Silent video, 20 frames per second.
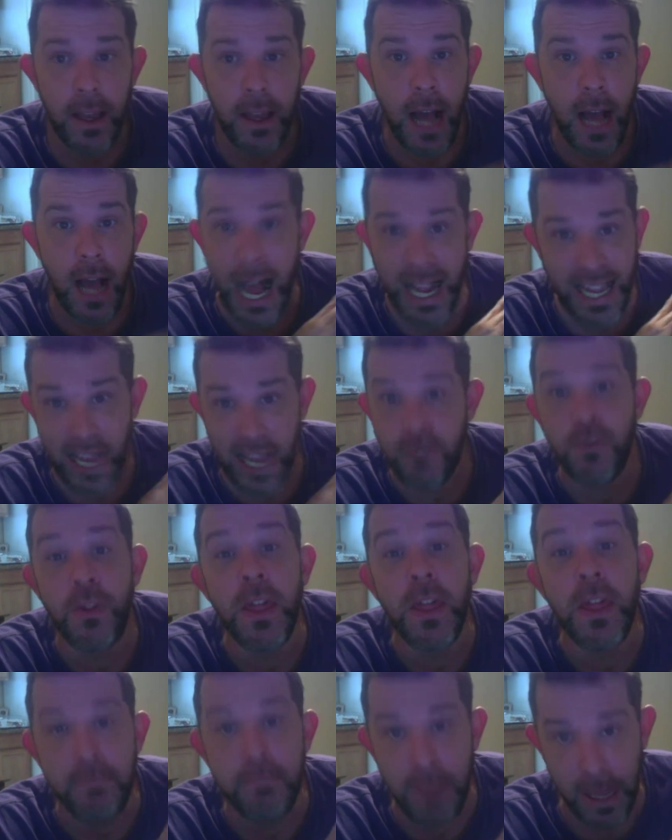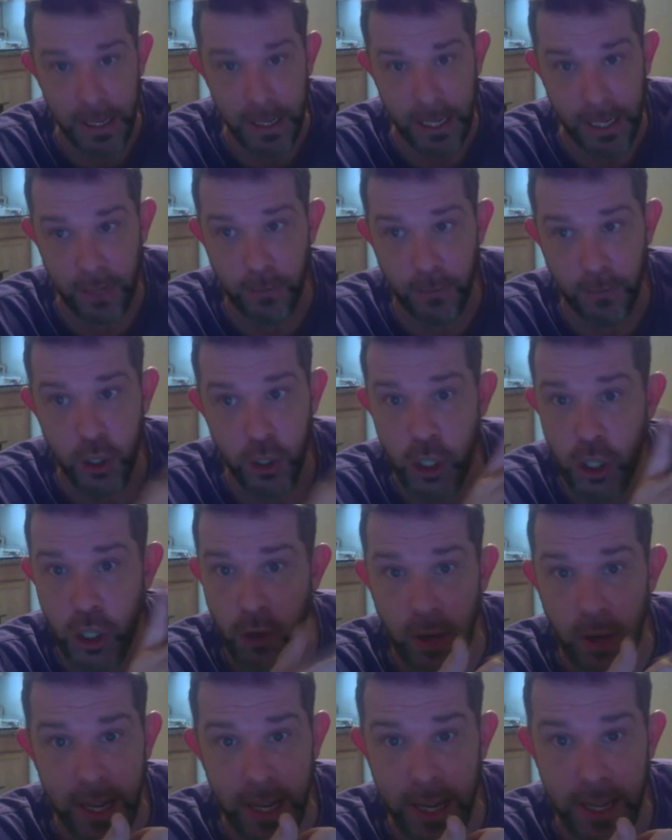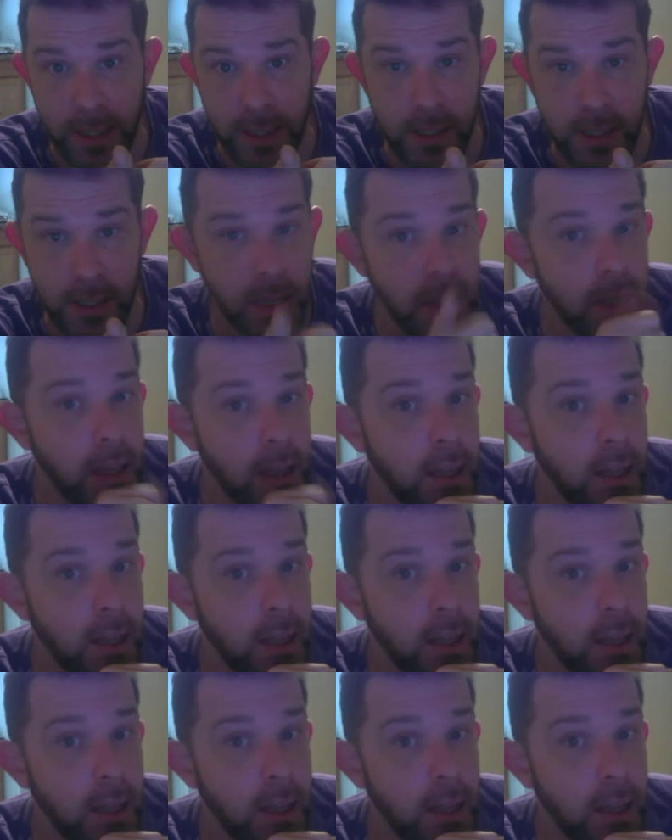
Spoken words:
I give them money for screens.